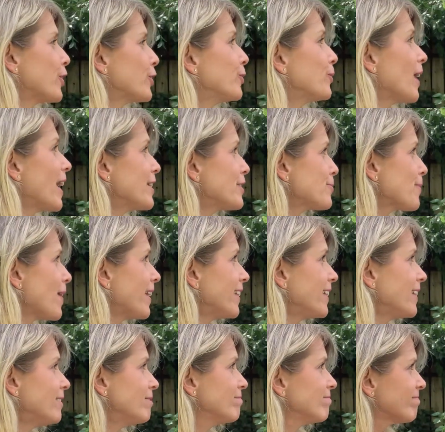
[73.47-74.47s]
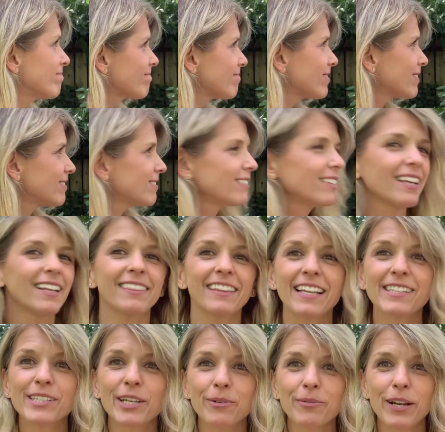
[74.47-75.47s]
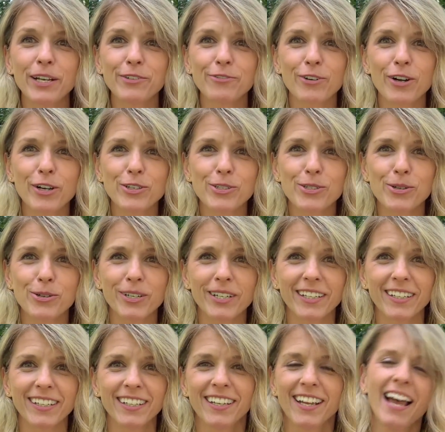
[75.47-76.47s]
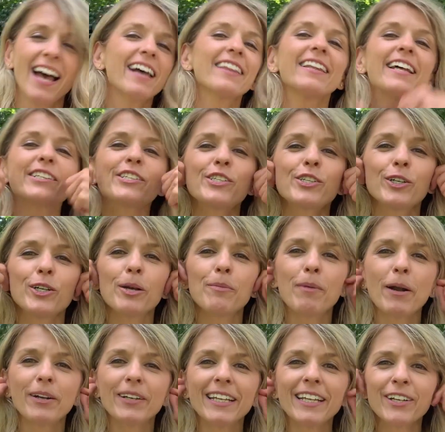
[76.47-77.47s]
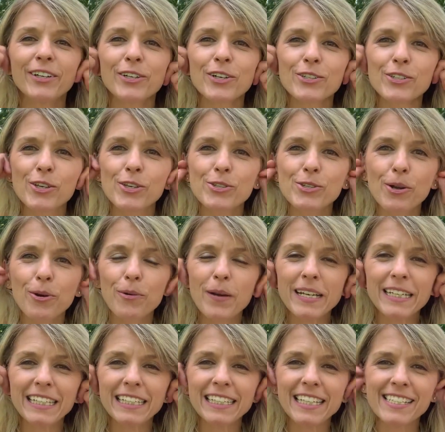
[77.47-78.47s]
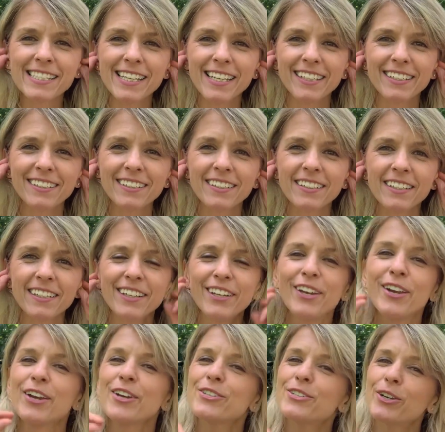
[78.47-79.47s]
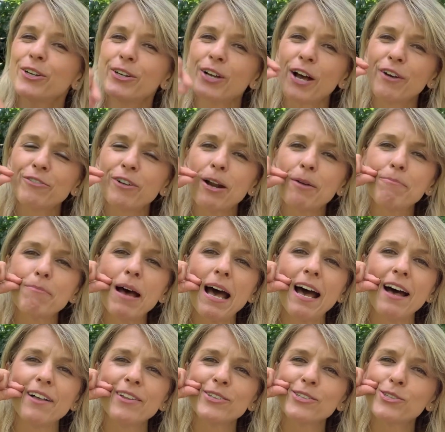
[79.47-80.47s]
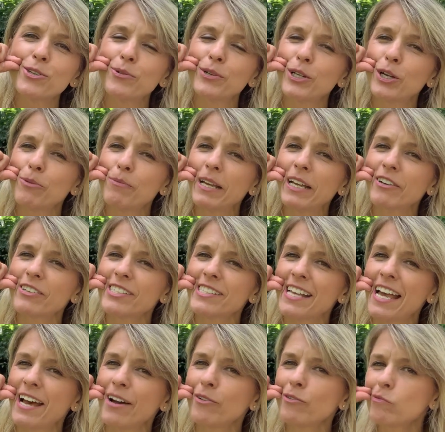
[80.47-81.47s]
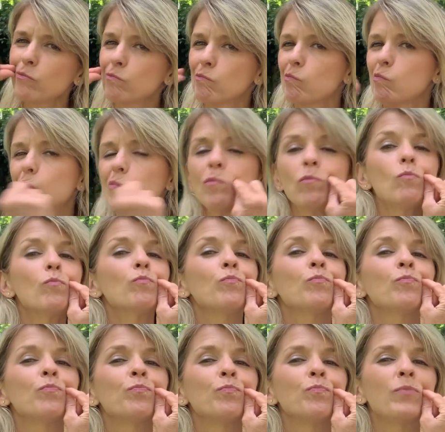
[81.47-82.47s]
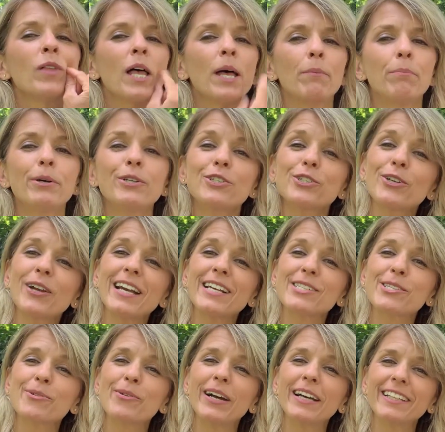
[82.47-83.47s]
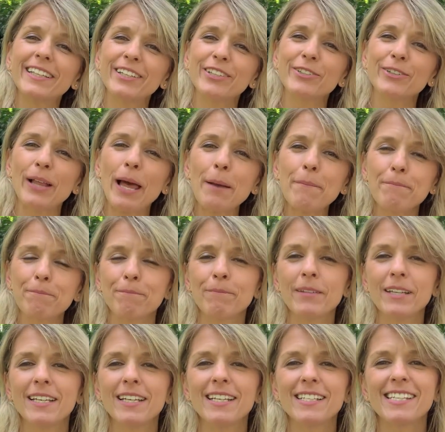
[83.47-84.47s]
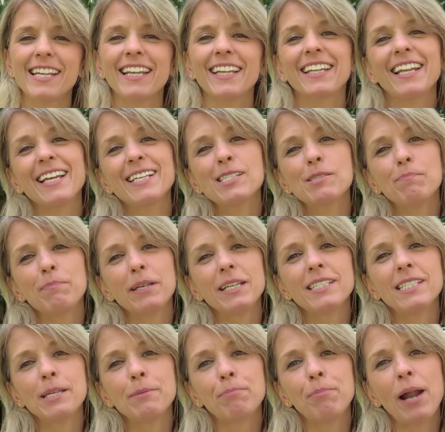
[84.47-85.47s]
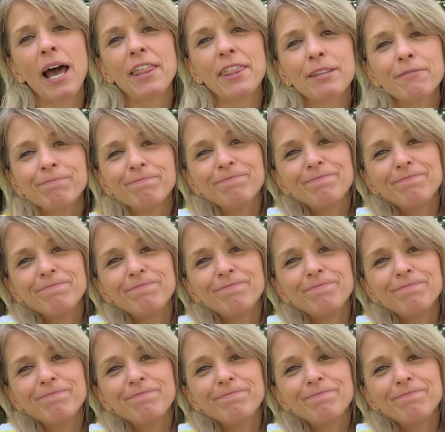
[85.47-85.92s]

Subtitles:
Are you guys ready? Let's get ready for our story. Let's turn up our ears so we're ready to listen. Turn off our mouths so we don't make a sound. Put your hands quietly in your lap. Take a nice big deep breath.